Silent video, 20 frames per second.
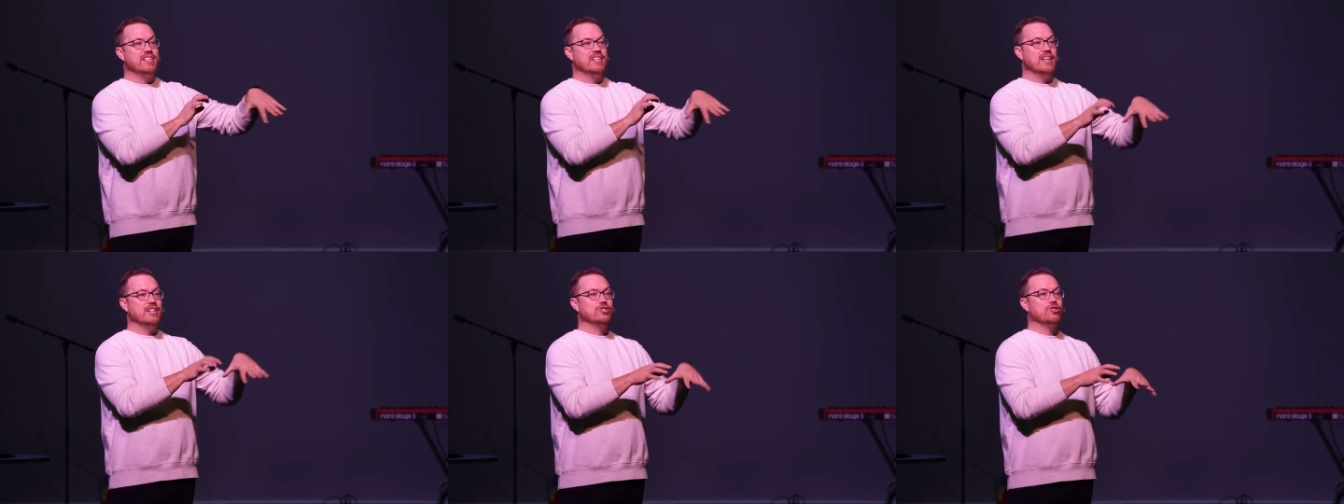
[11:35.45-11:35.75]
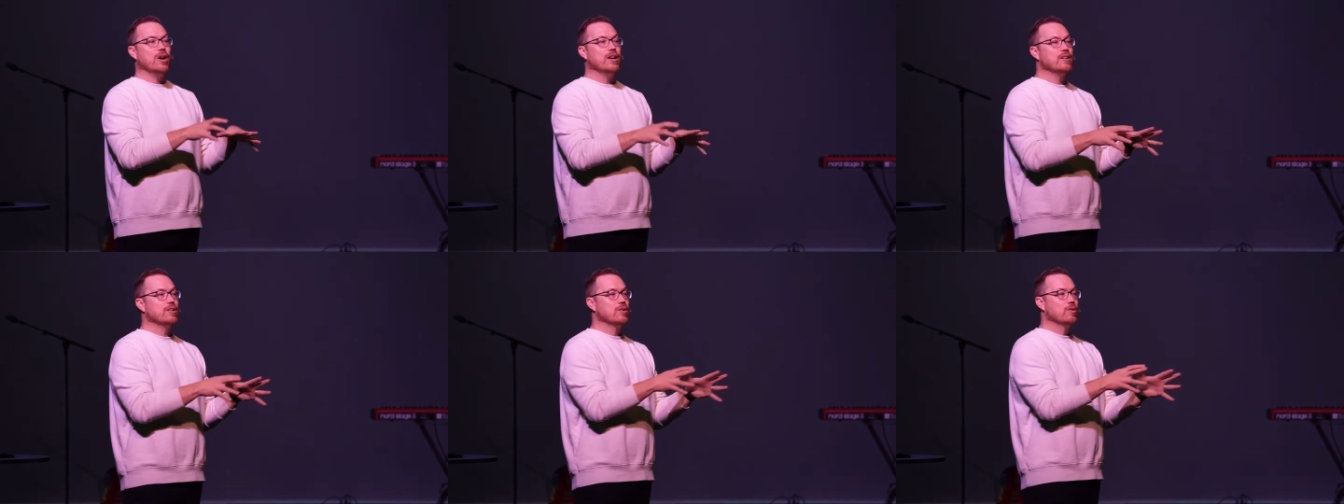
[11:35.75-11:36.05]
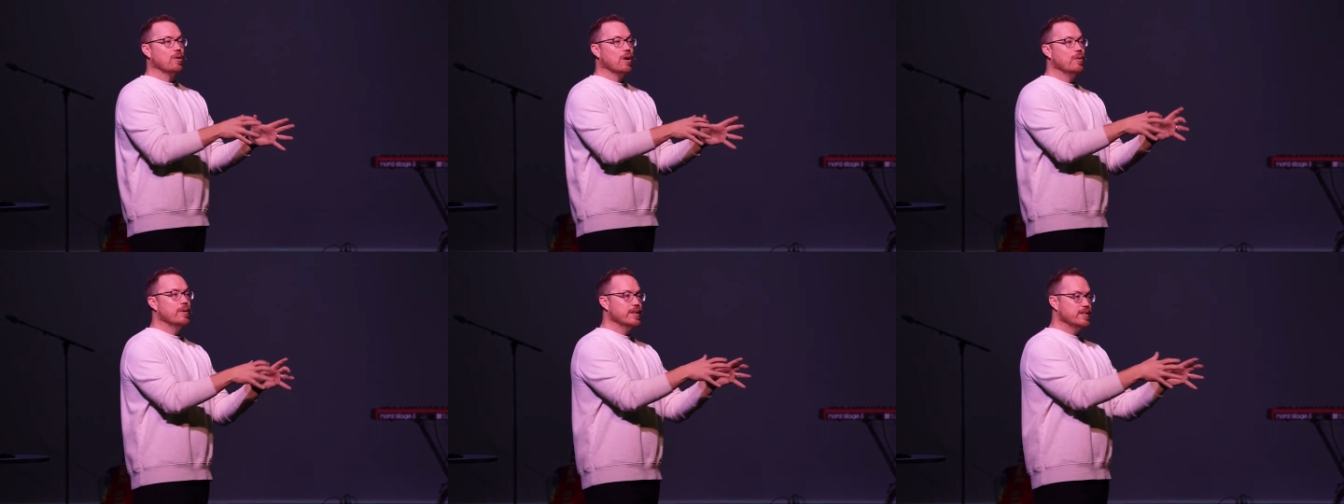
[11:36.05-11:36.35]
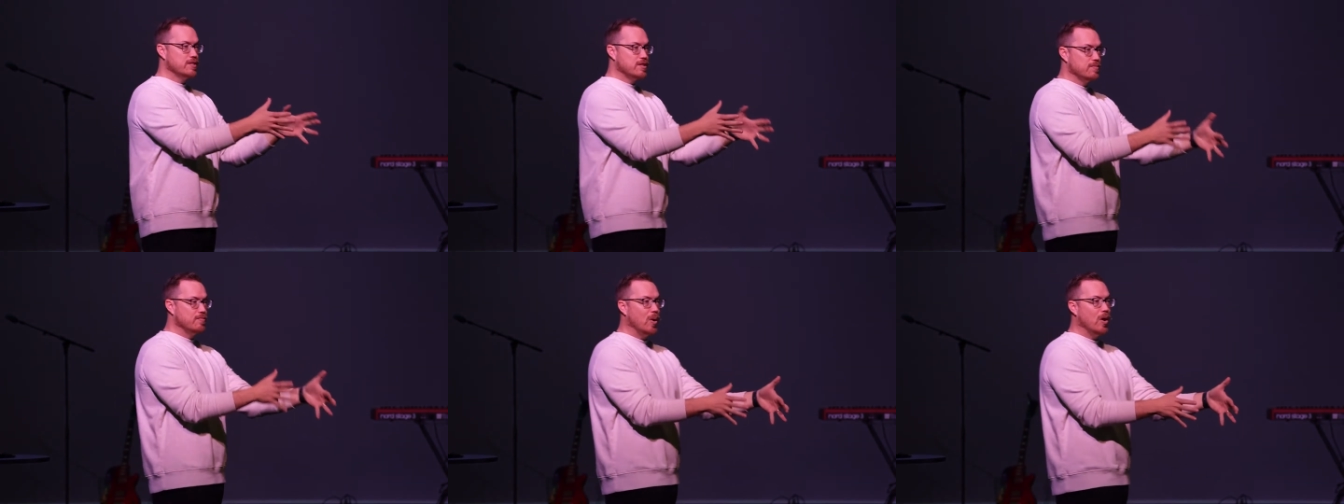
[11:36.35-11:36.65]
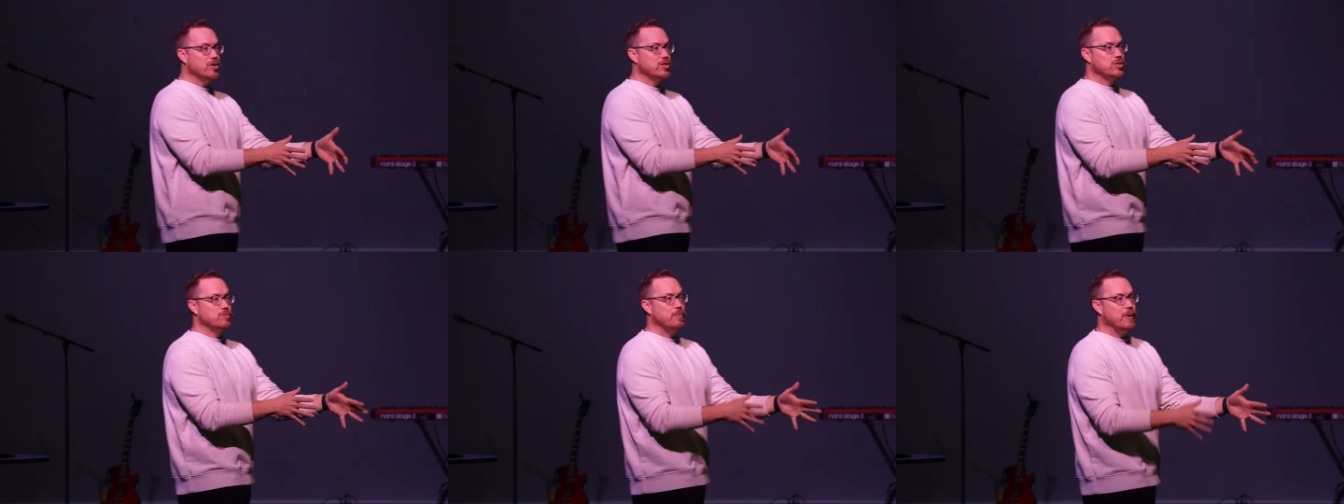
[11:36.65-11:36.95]
and they tried to grow in
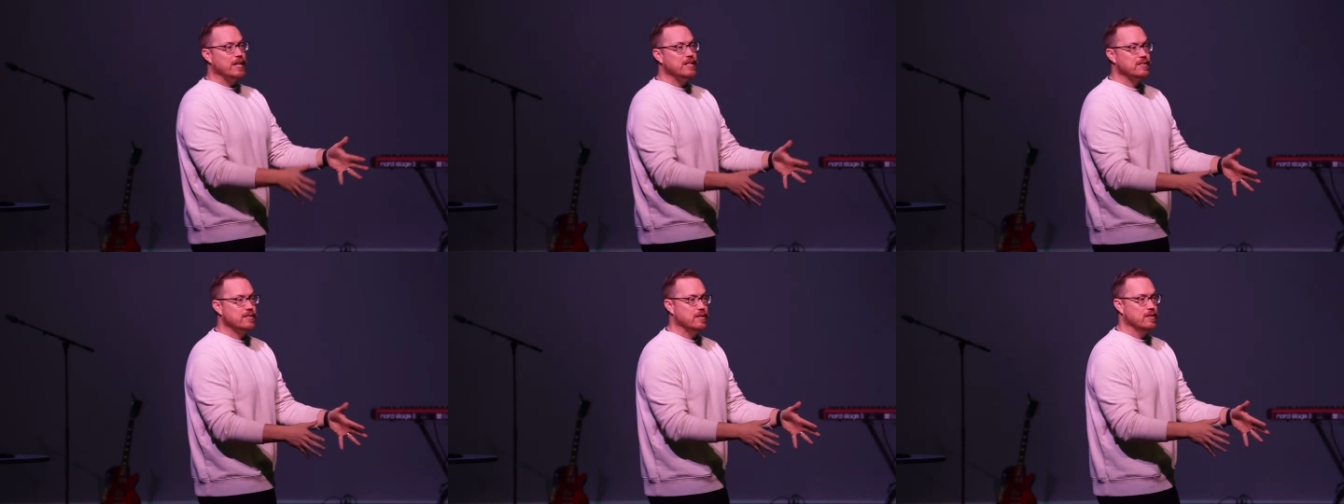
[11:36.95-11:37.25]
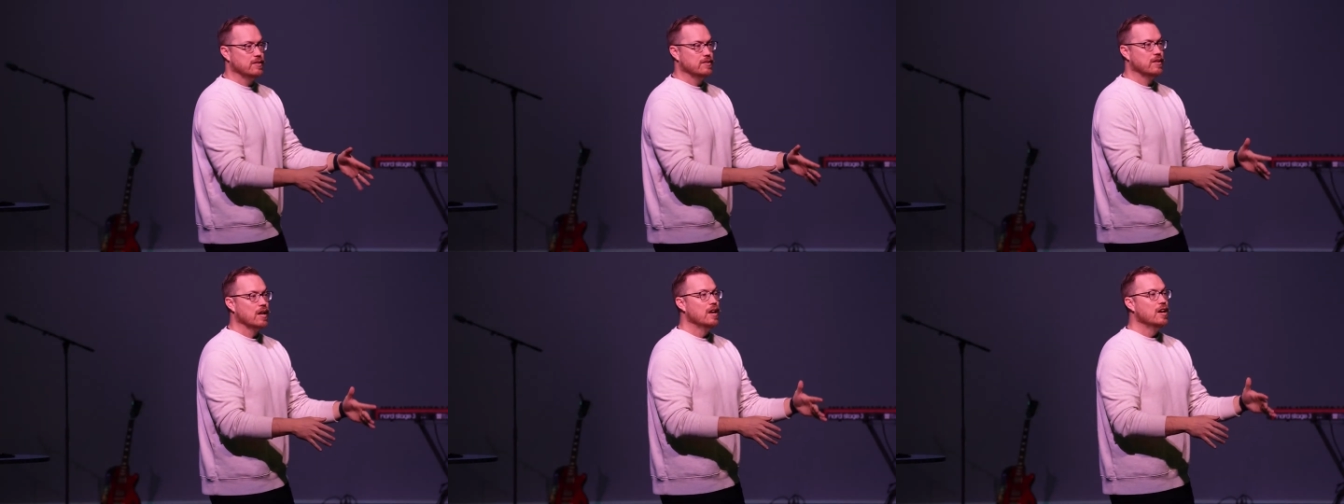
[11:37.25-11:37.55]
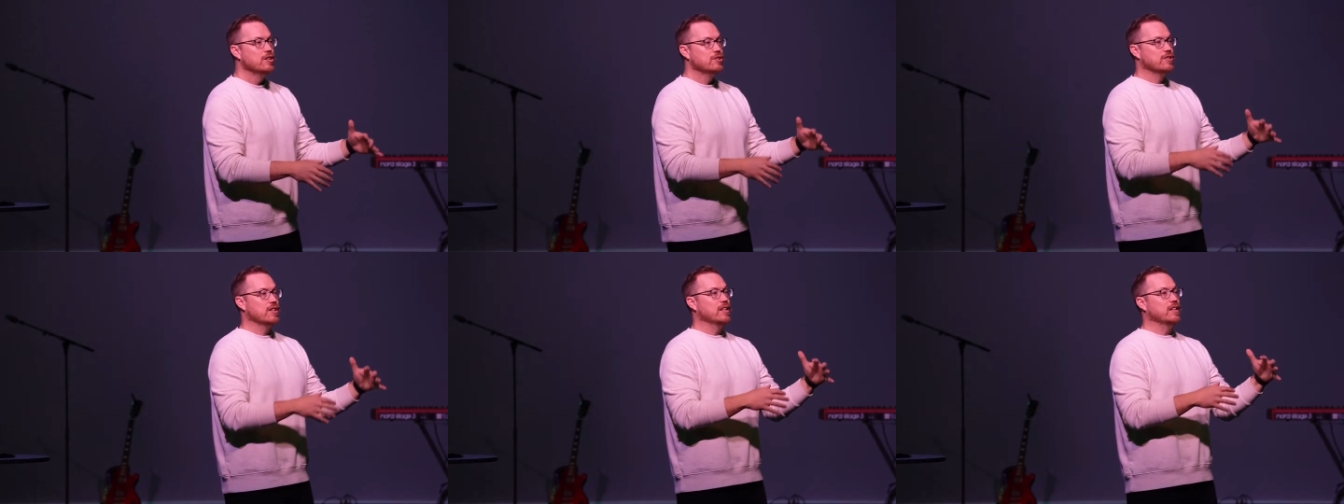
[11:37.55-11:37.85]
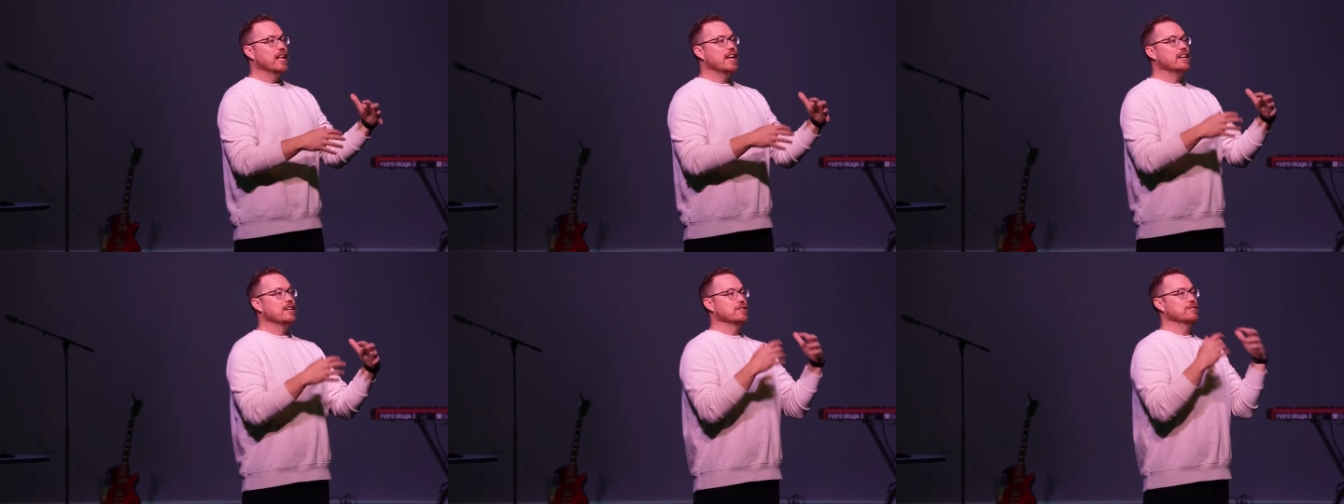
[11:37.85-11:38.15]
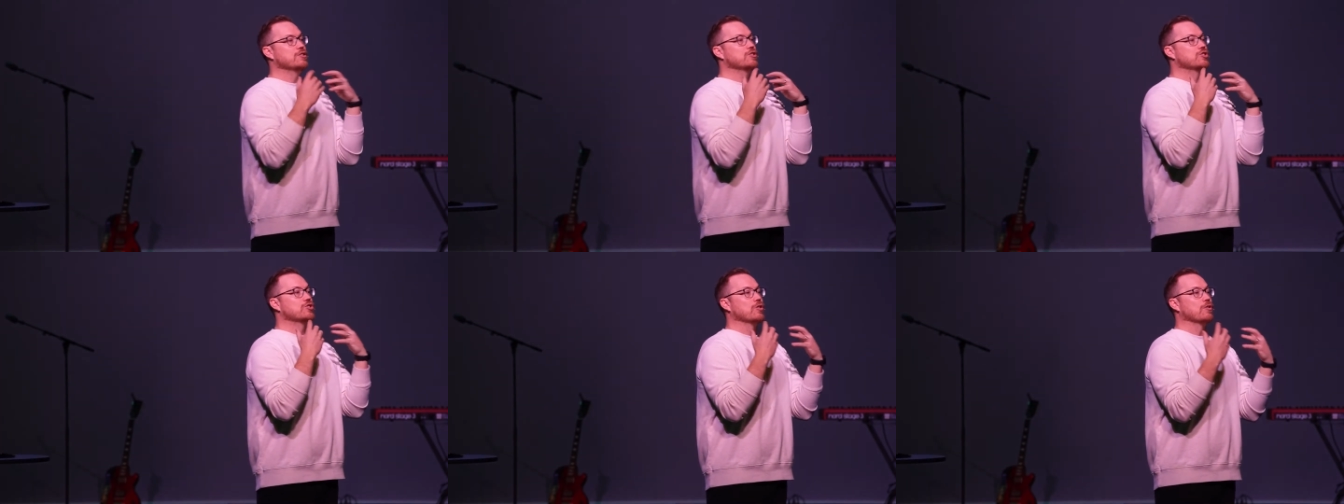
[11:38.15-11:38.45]
small spaces so that they
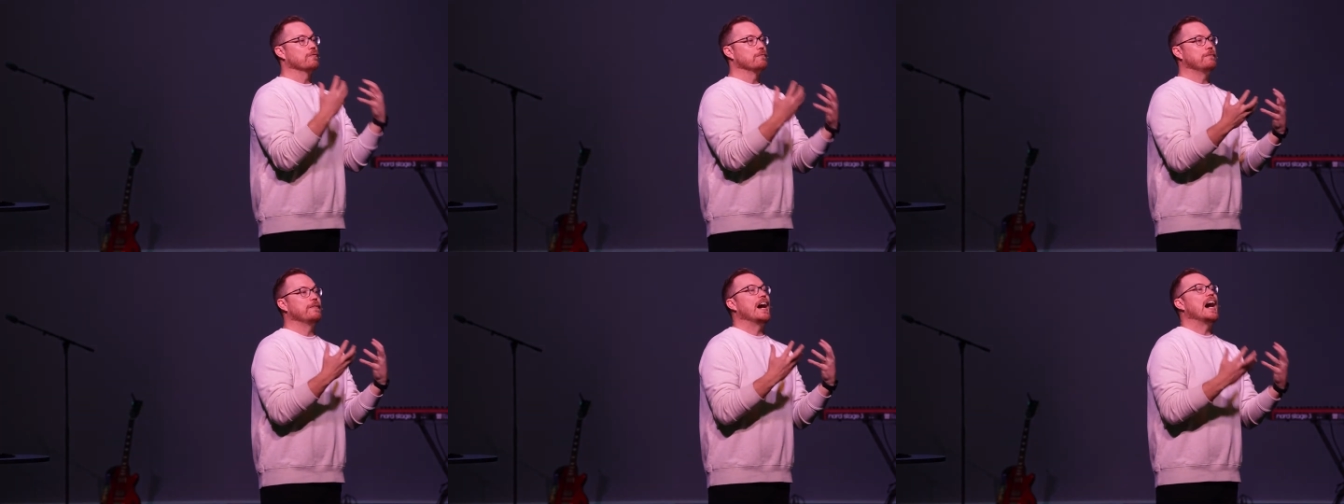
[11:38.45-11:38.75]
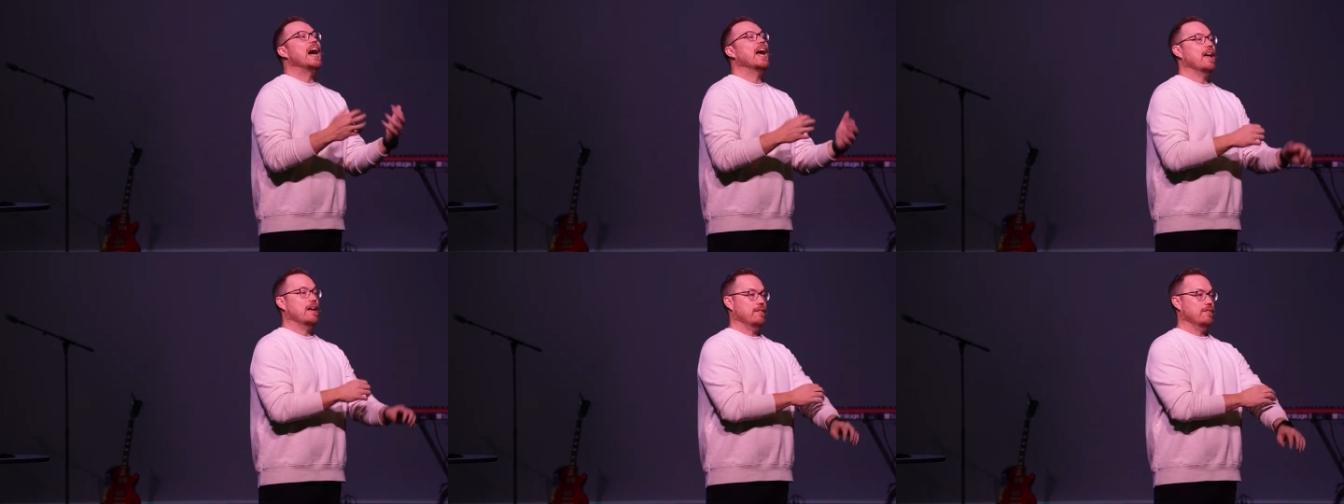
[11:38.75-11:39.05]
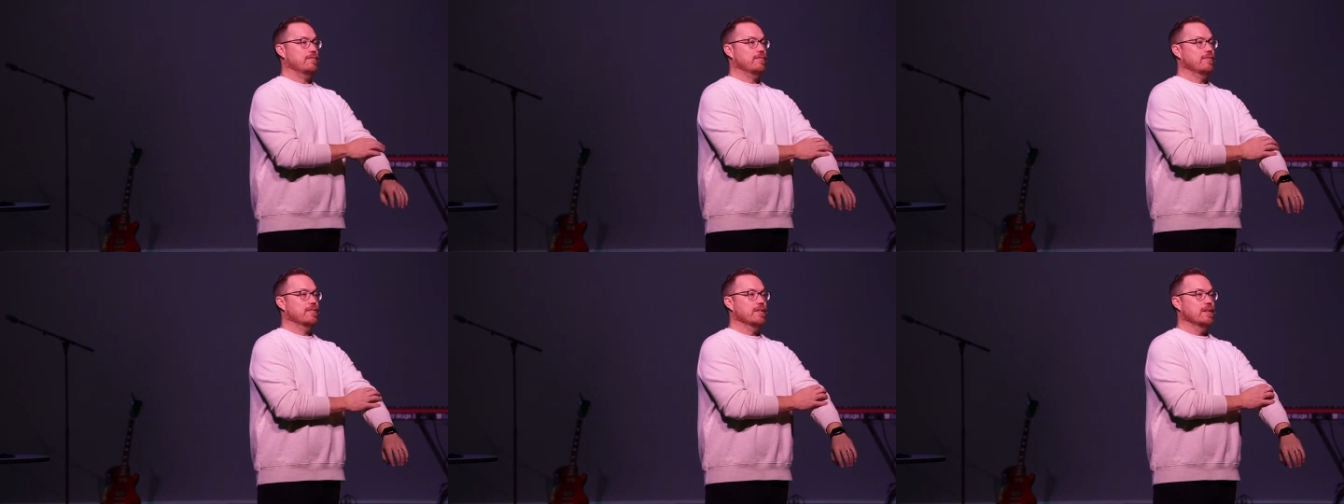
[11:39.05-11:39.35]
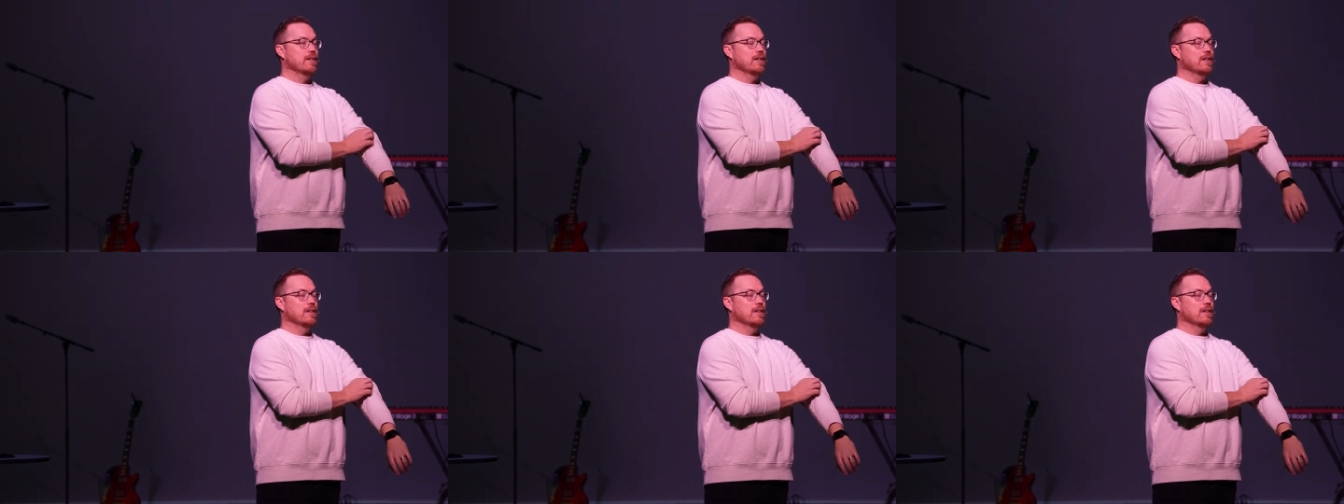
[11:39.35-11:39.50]
could survive.